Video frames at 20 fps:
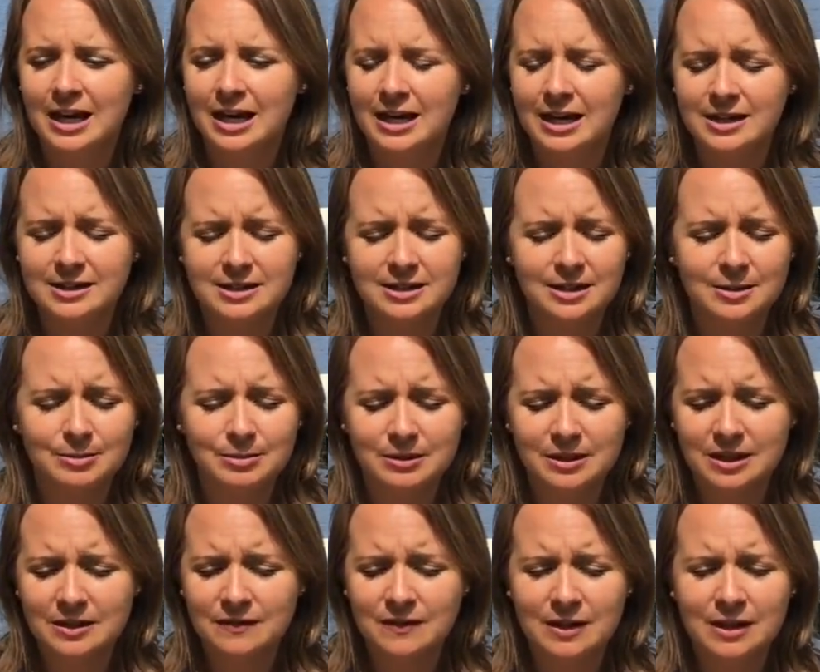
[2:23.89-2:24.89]
I ended up
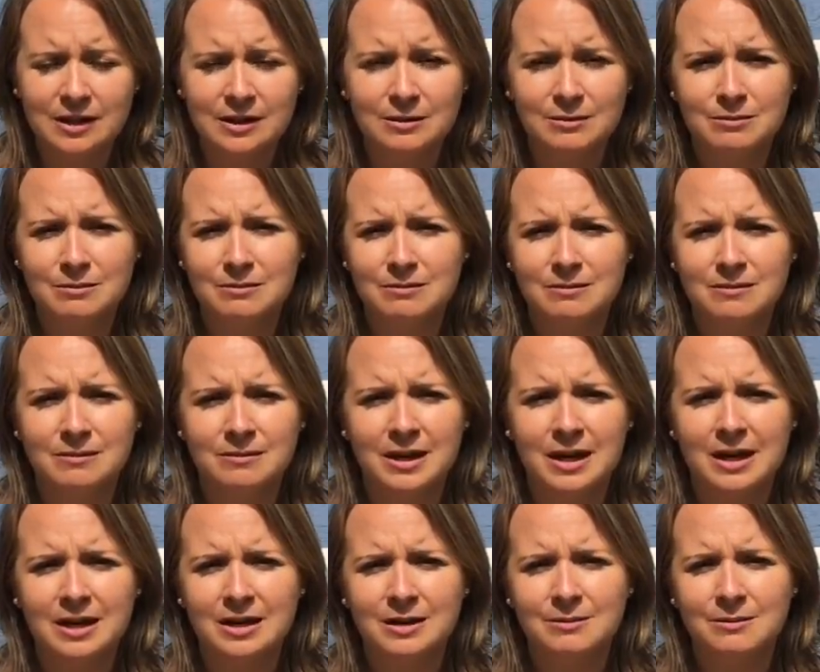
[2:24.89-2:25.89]
leaving
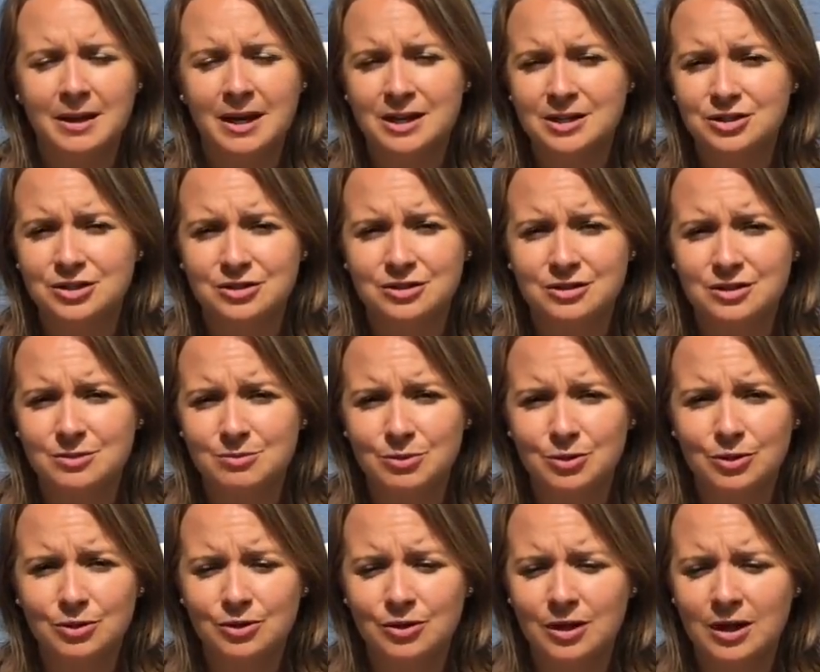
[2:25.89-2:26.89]
my master's
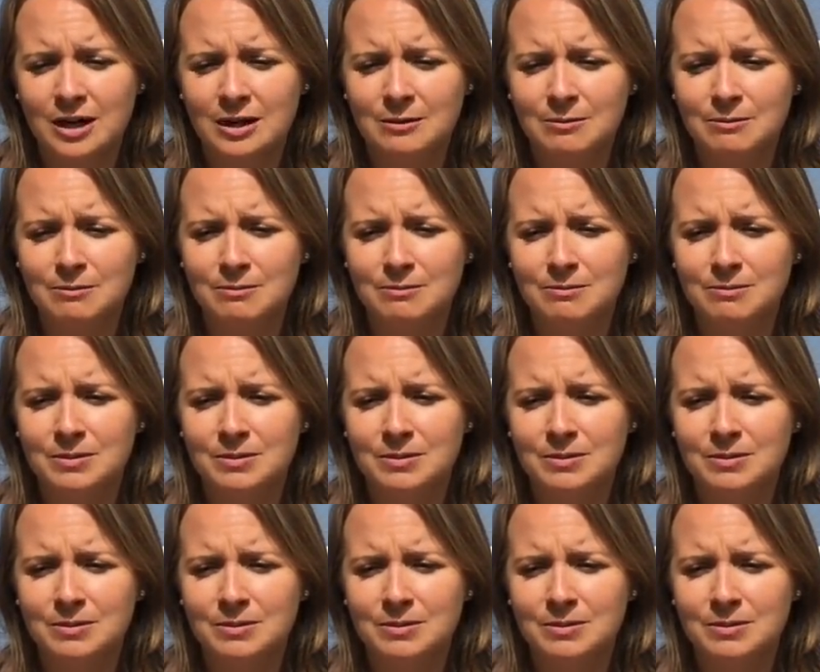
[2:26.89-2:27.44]
program